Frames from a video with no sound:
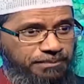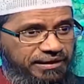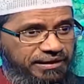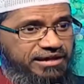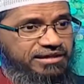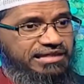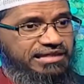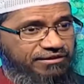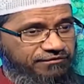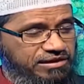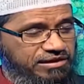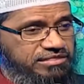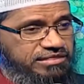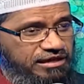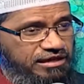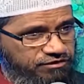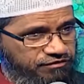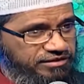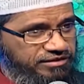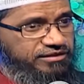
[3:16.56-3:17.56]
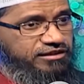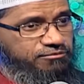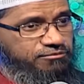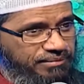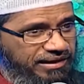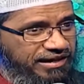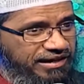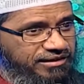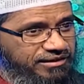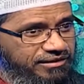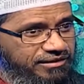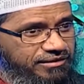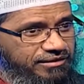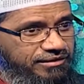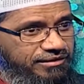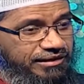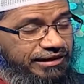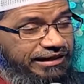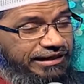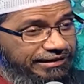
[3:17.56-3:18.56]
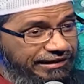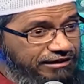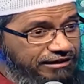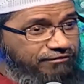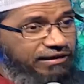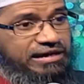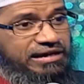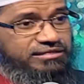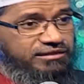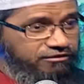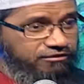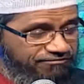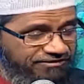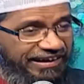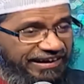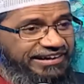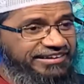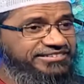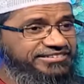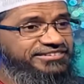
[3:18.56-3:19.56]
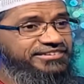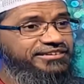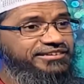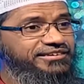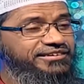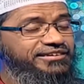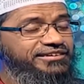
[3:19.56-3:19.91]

the pig is having sex with its mate, it invites its friends